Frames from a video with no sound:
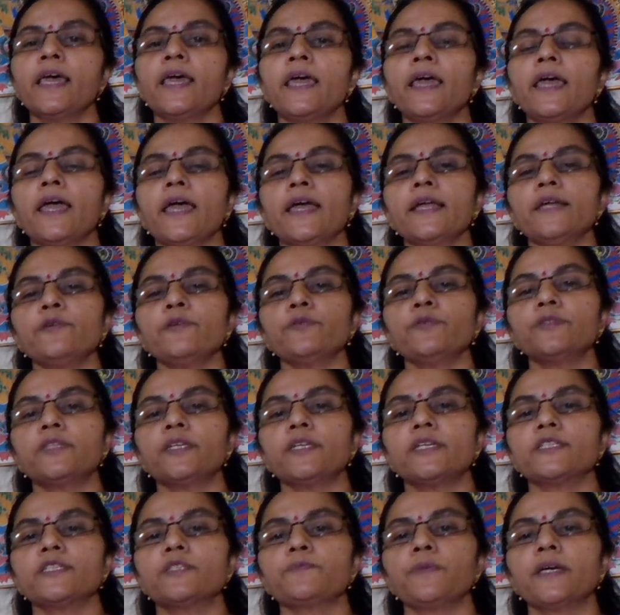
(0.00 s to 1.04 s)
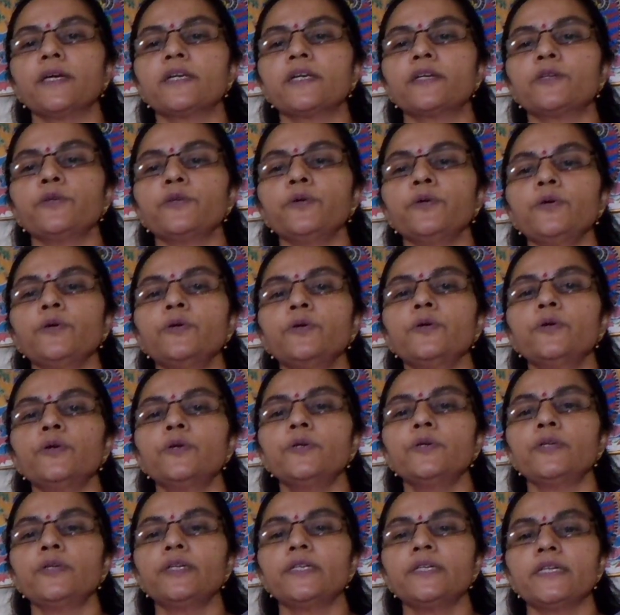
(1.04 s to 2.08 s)
and with respect to
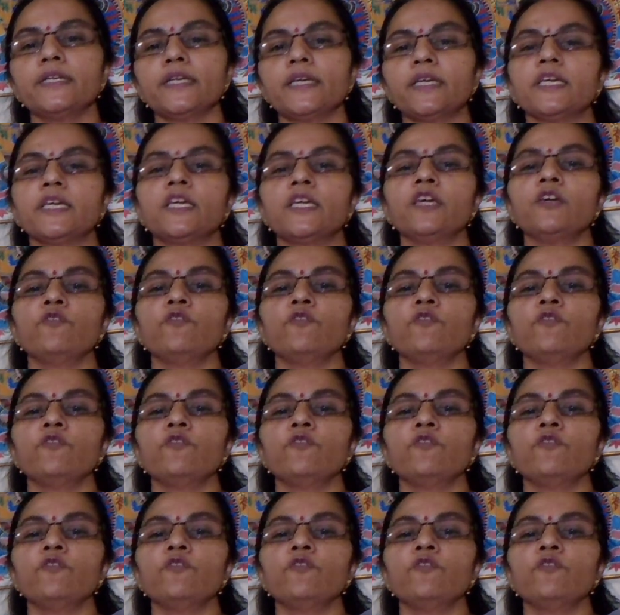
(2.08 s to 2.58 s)
t.